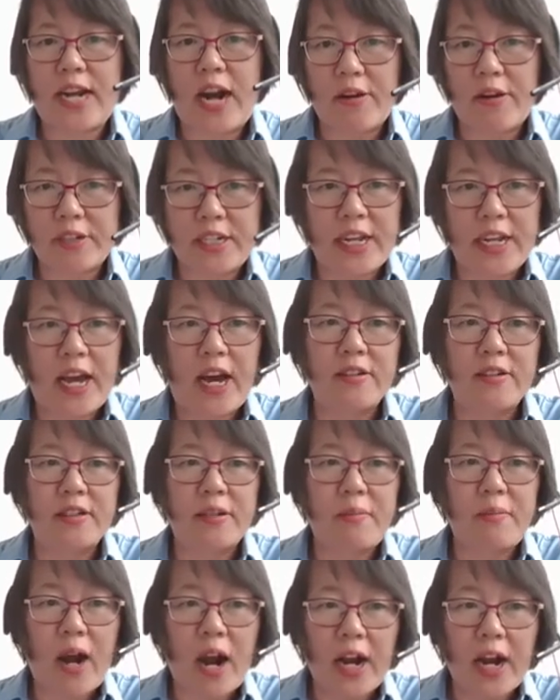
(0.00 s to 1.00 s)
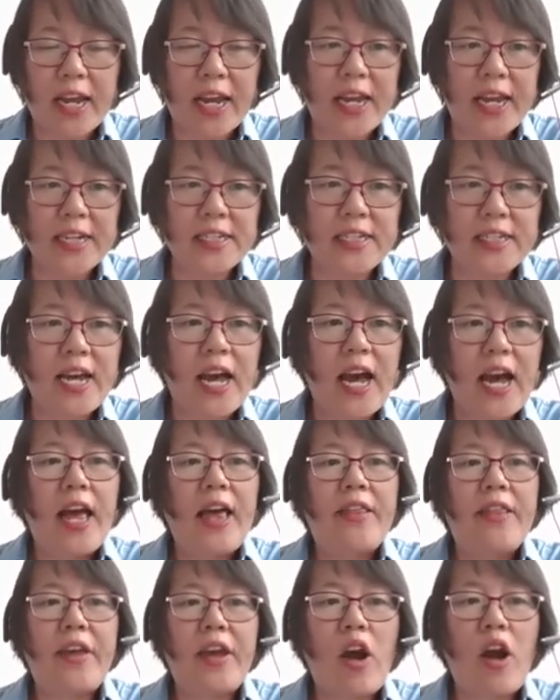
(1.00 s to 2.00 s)
currently on the market.
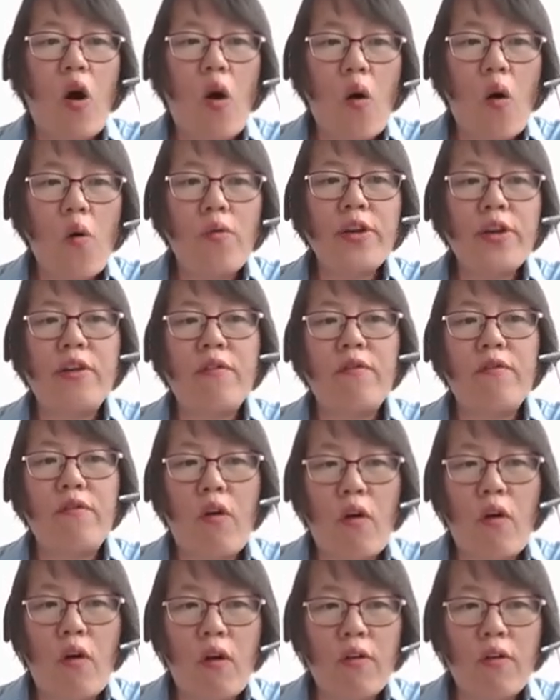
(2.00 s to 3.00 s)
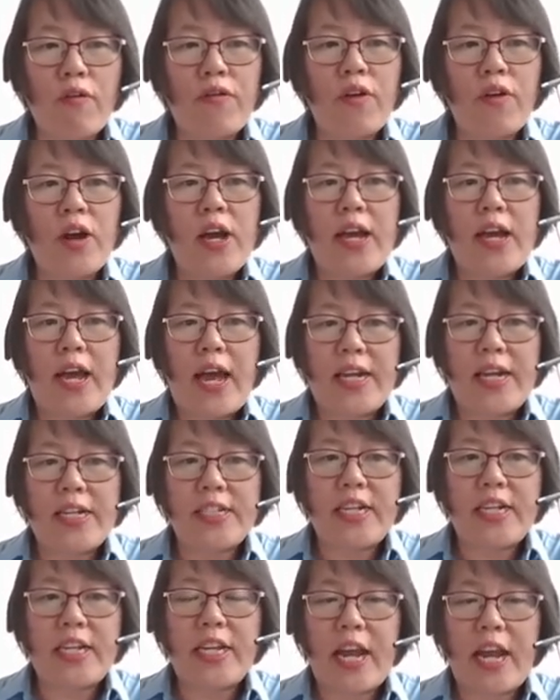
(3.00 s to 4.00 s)
They all involve
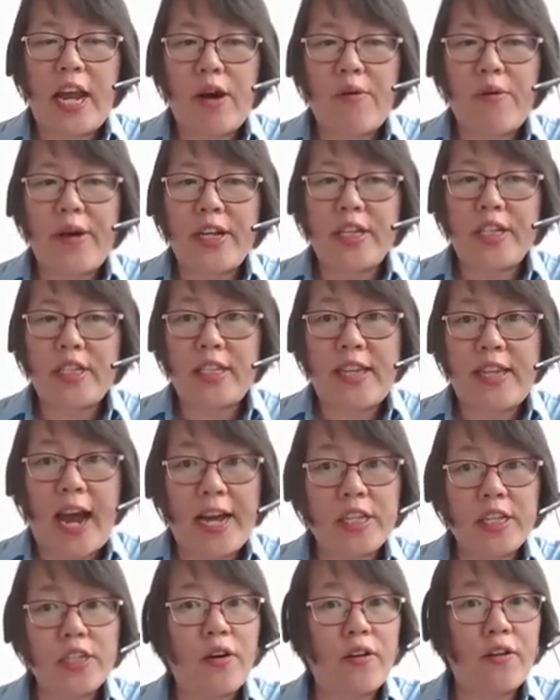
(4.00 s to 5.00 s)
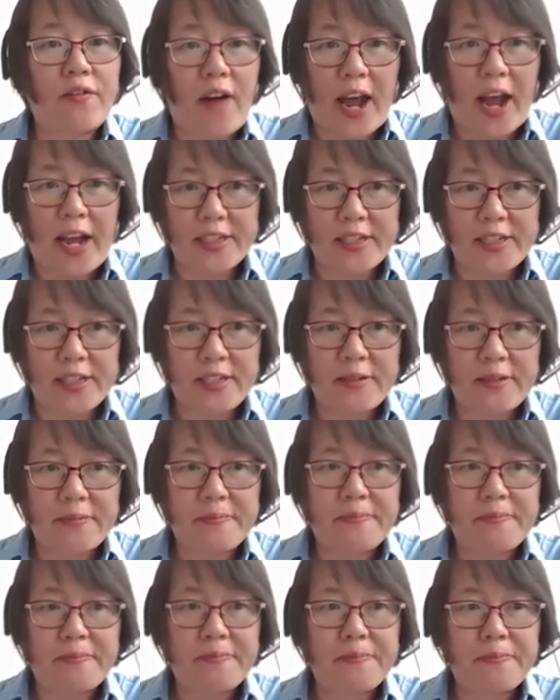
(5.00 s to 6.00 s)
engineering the disulfides.
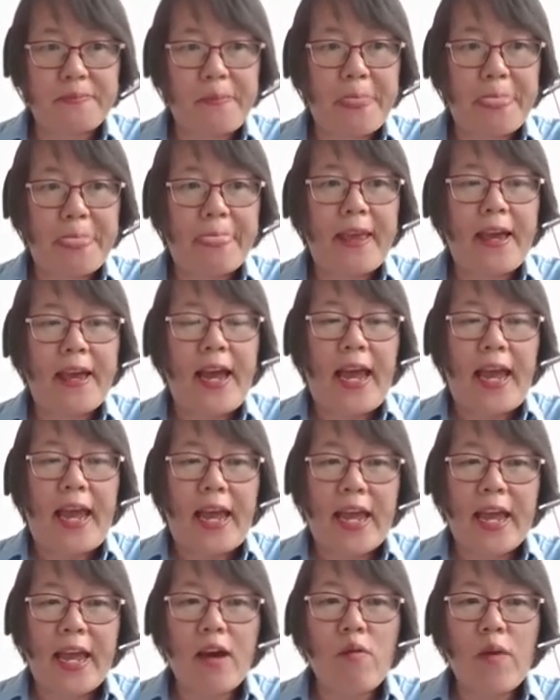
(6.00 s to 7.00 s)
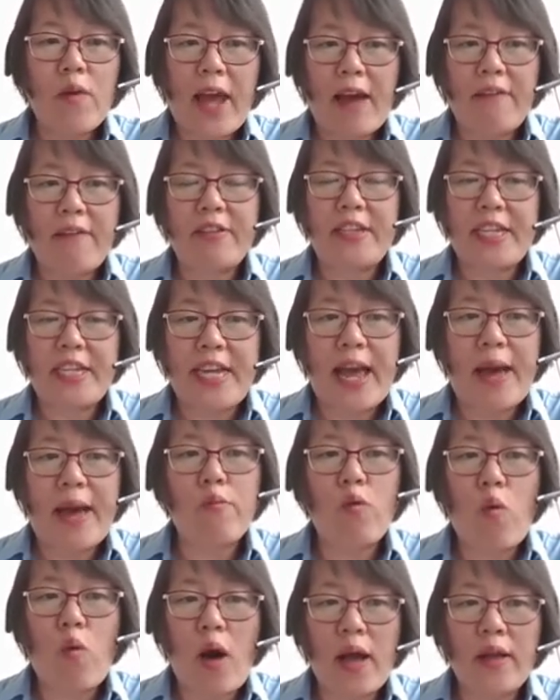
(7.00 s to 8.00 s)
Here we have
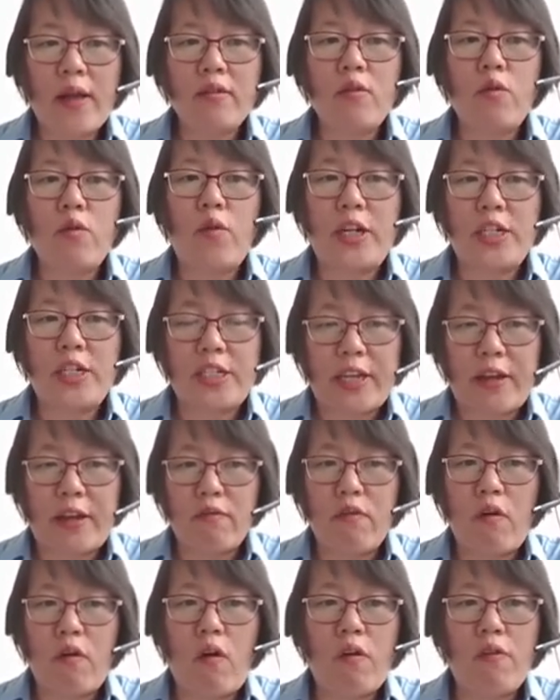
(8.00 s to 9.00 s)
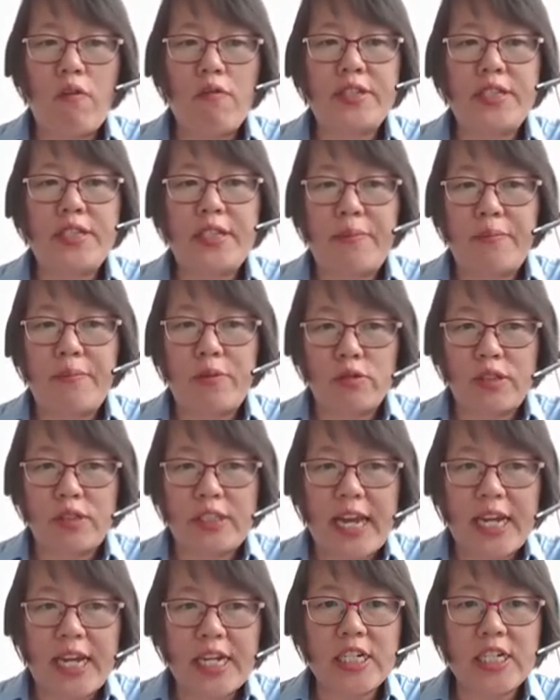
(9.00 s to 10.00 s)
DM1, which involves
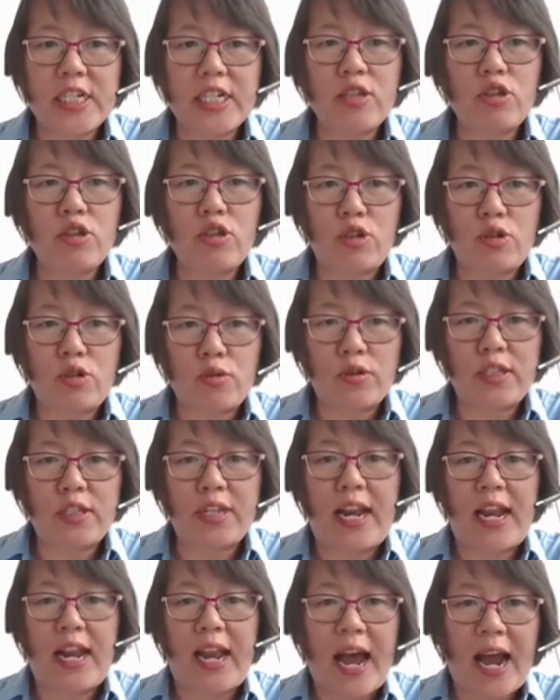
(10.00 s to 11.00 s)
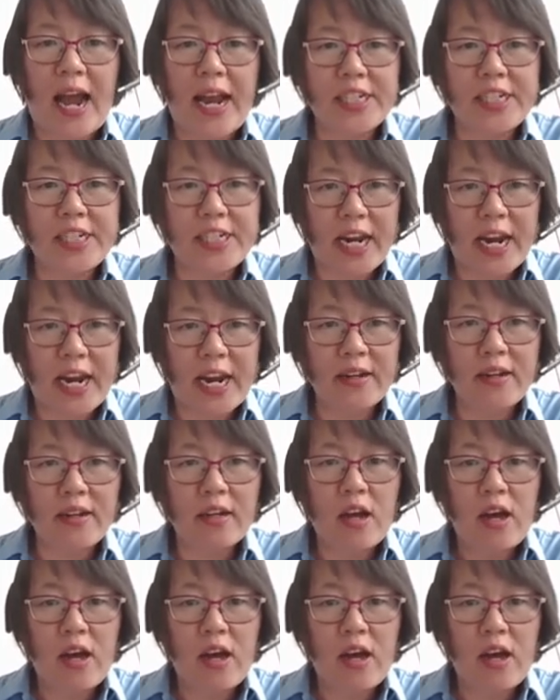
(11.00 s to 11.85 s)
mutation to the light chain